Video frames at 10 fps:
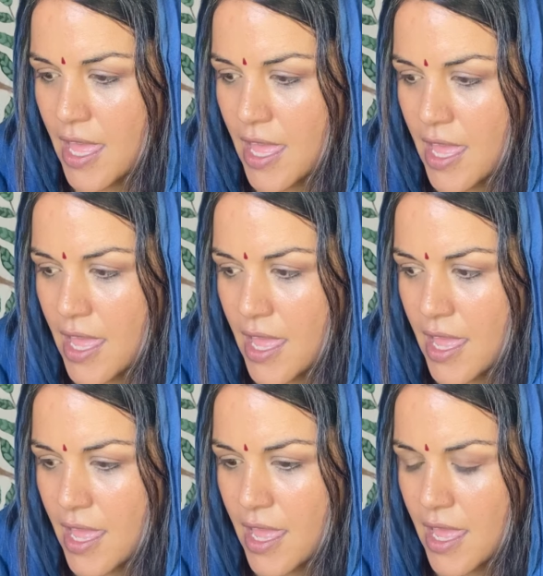
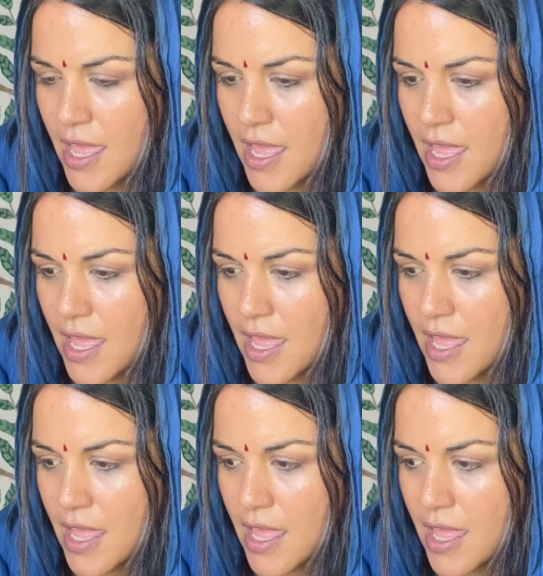
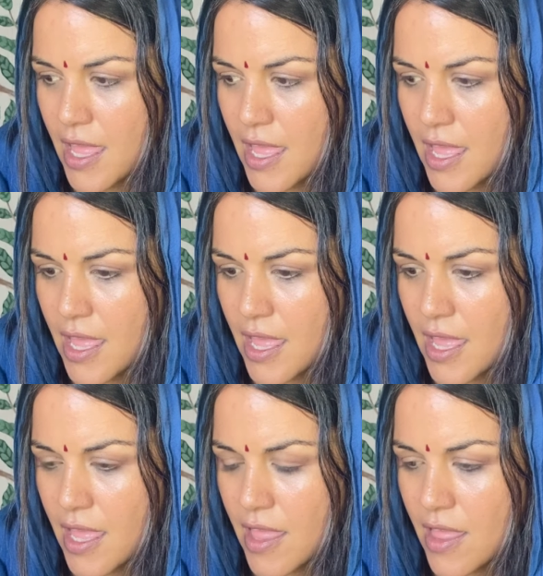
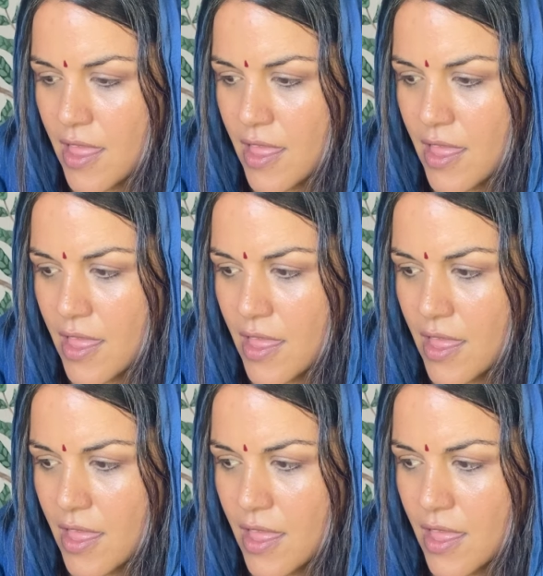
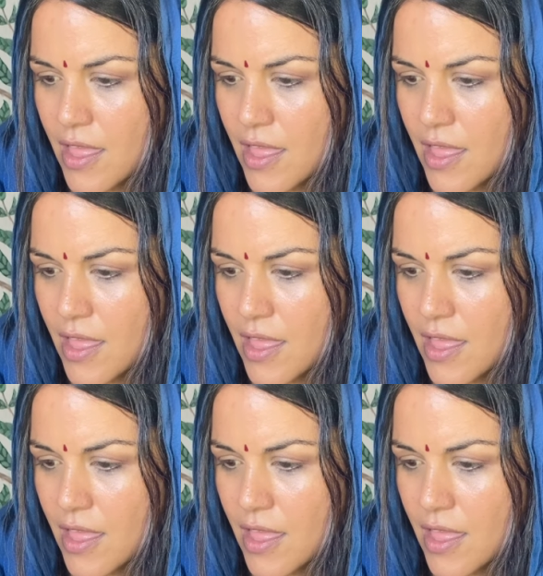(no one is talking)